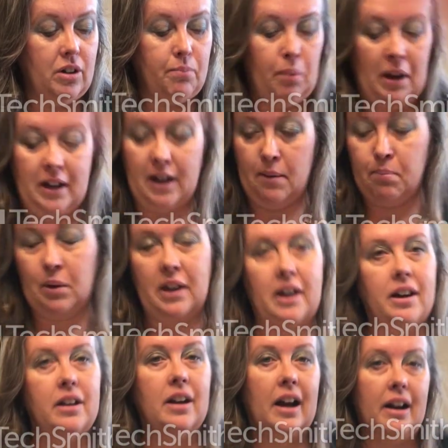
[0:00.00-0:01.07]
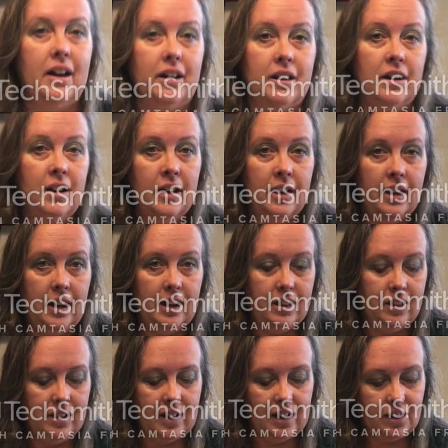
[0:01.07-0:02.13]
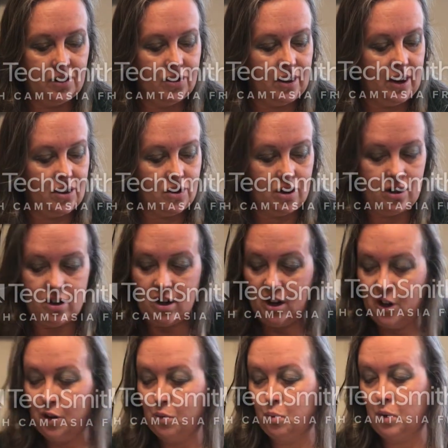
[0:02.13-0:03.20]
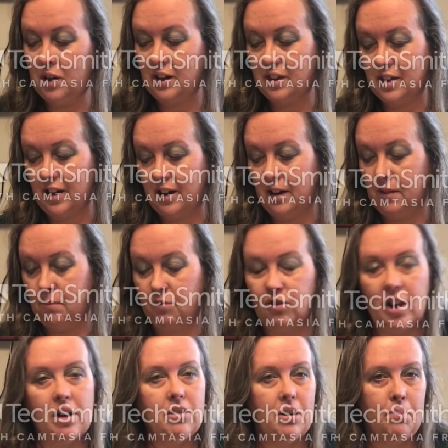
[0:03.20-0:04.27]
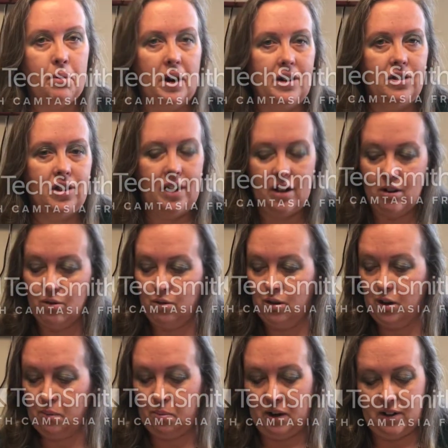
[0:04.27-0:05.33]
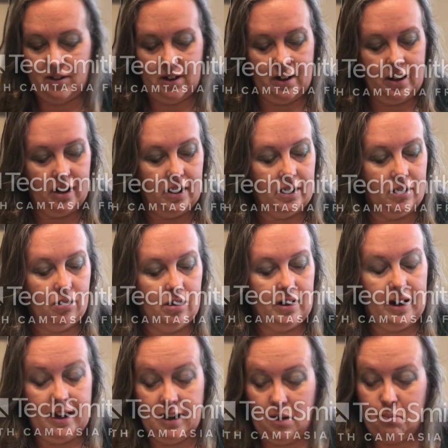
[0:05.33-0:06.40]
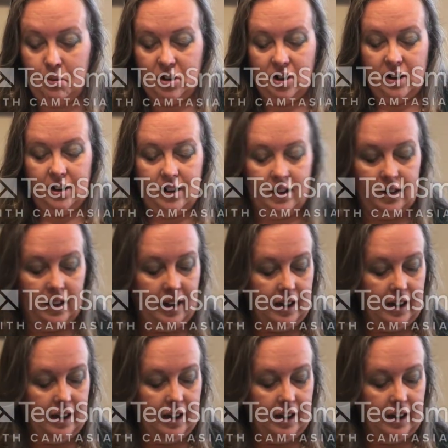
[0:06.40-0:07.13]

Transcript: pick up again in the next session with flower pressing or pressing our organic material.